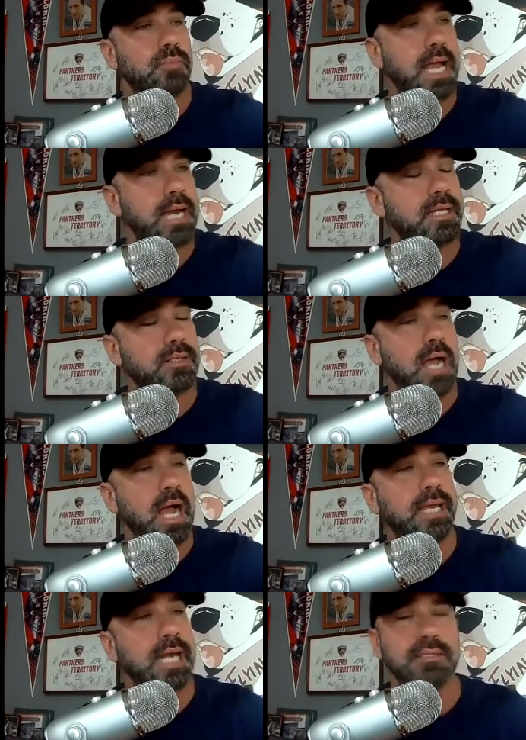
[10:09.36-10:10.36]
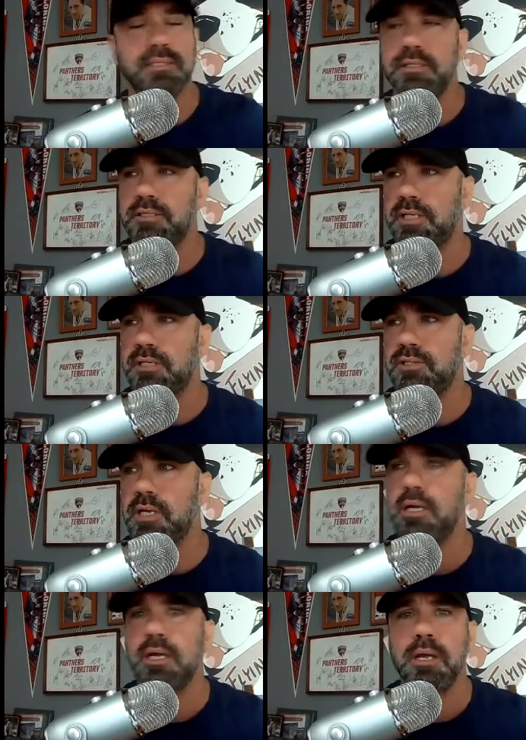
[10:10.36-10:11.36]
and then Tocchet as an
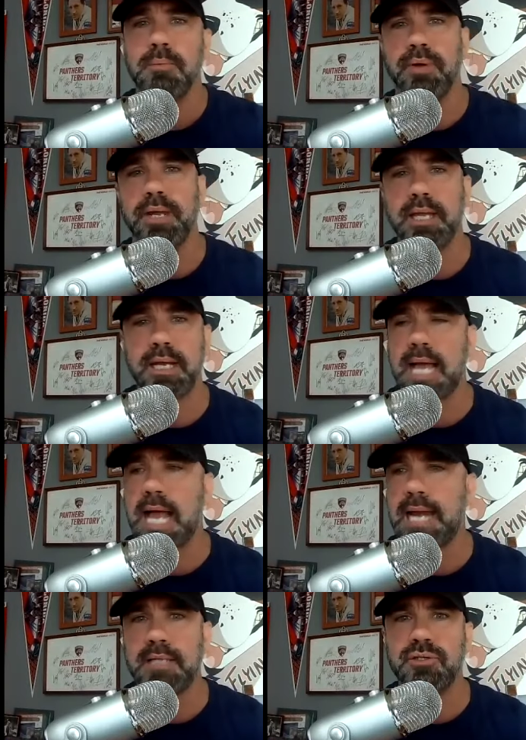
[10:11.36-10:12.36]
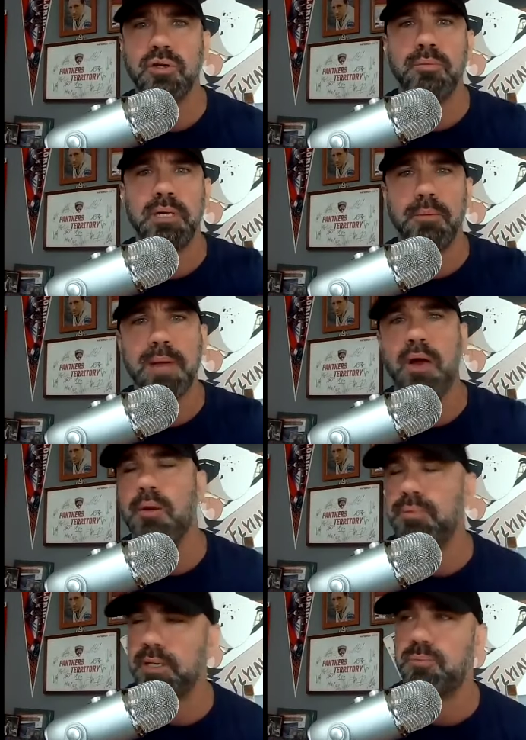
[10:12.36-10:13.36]
assistant. Bring in a guy that's going to be the
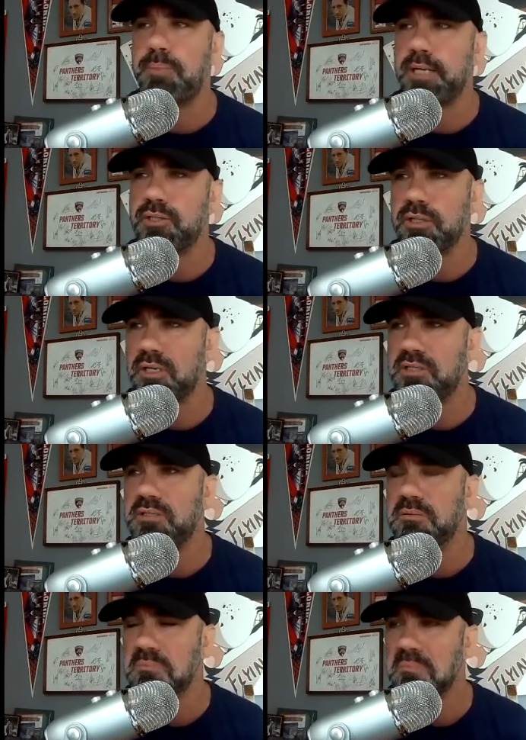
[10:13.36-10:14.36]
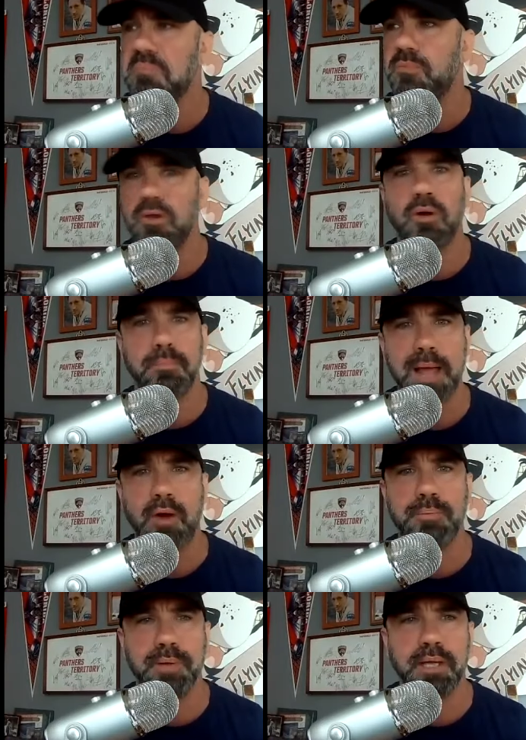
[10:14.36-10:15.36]
power play specialist, you know,
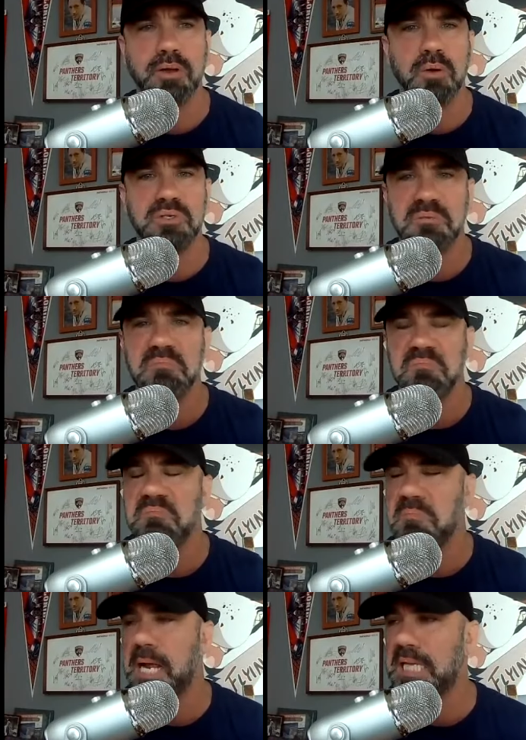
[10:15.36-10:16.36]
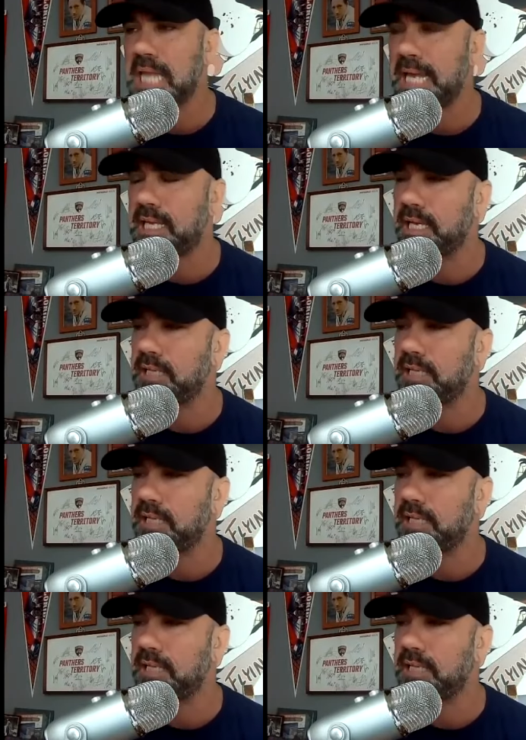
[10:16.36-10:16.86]
power play coach. I like